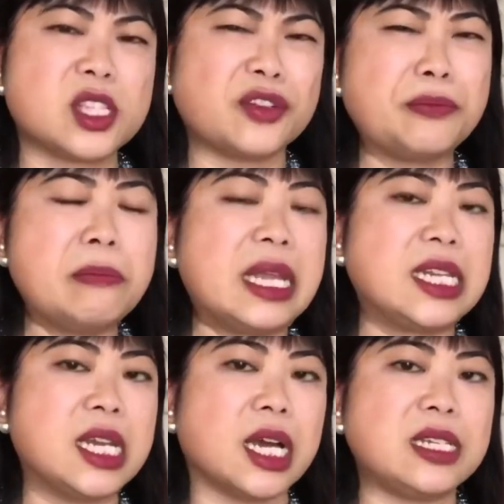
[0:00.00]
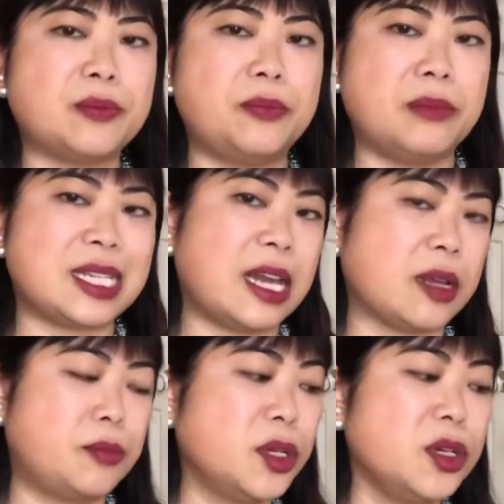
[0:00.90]
of midnight
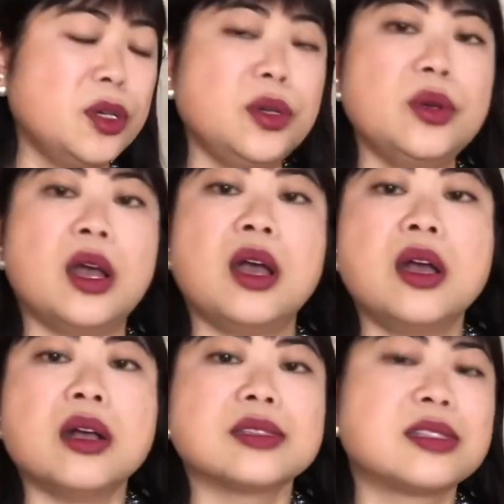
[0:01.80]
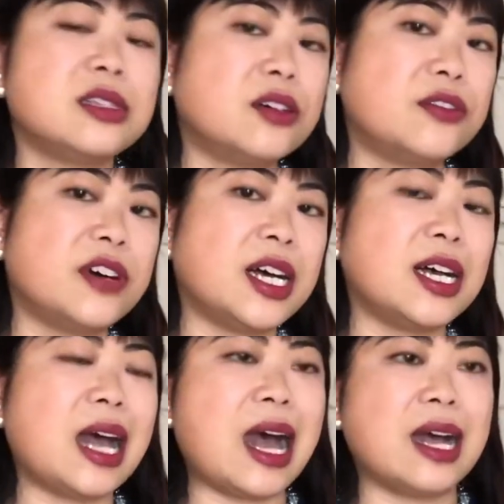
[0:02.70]
metallic blue,
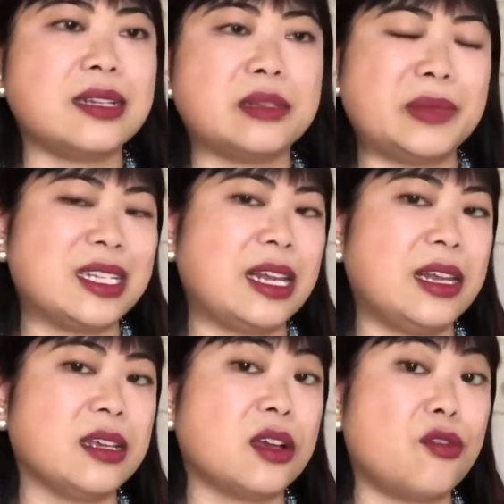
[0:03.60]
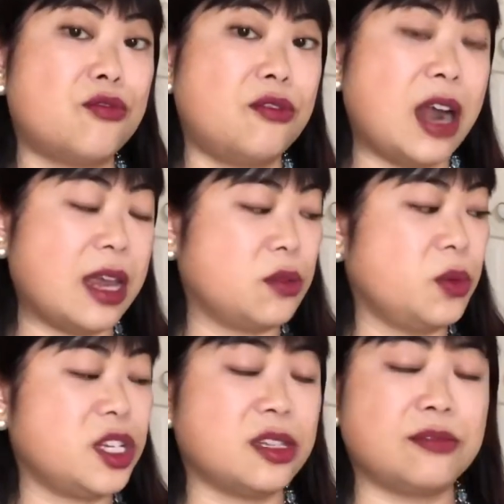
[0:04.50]
silver, and metallic red,
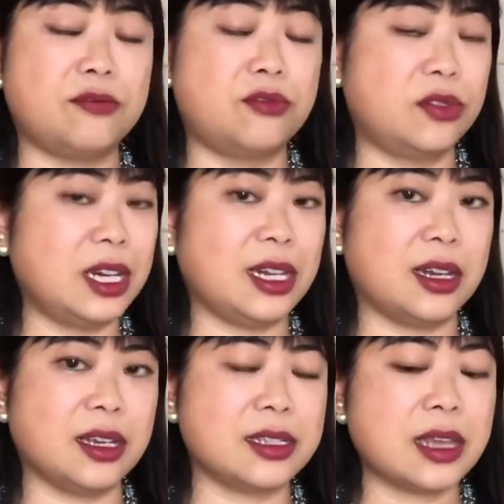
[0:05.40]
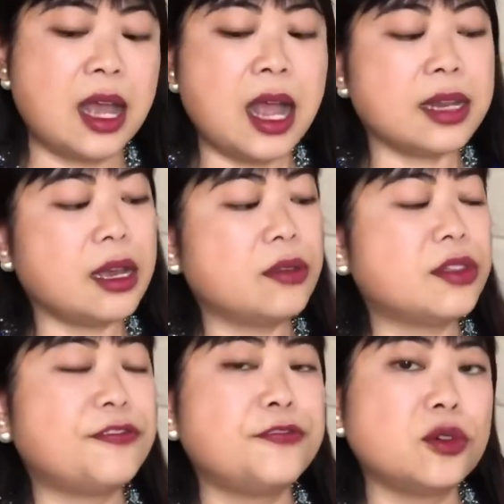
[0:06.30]
which is really nice. Now, the
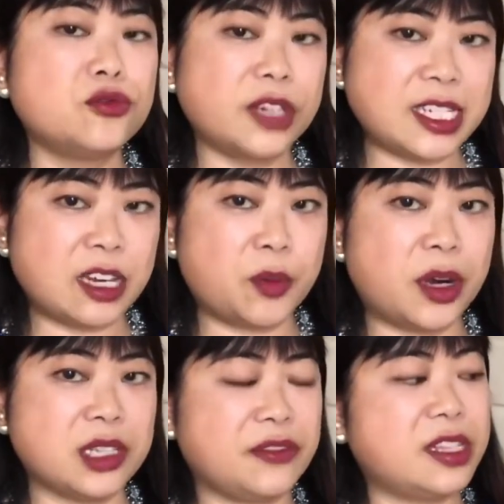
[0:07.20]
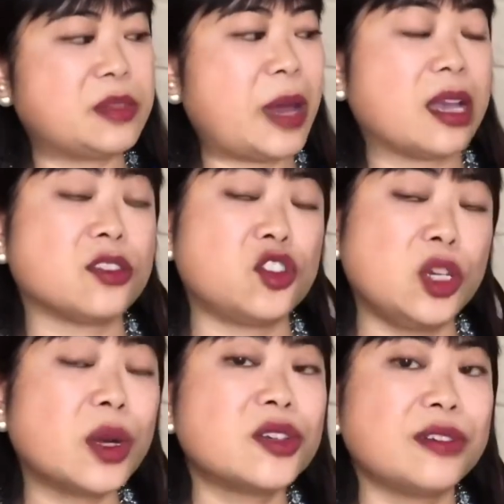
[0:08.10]
full retail price for this bag is
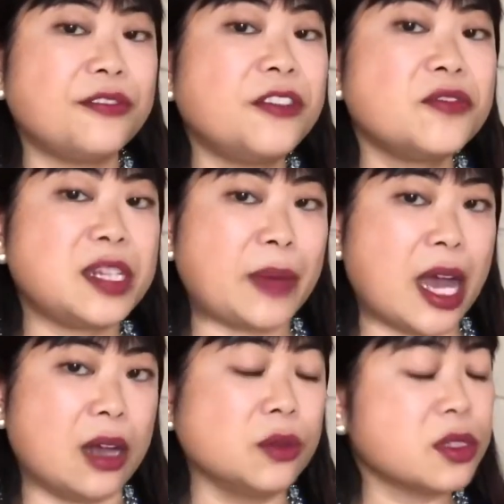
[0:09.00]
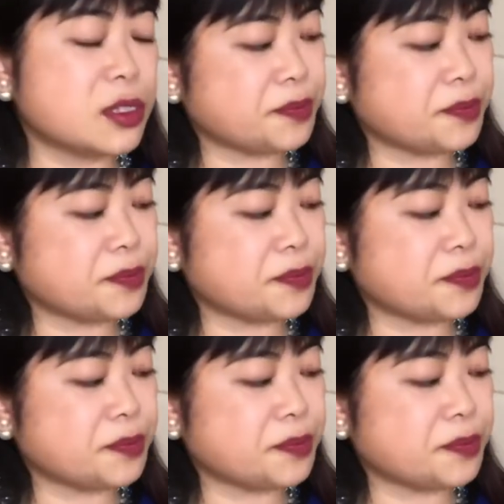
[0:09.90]
£250,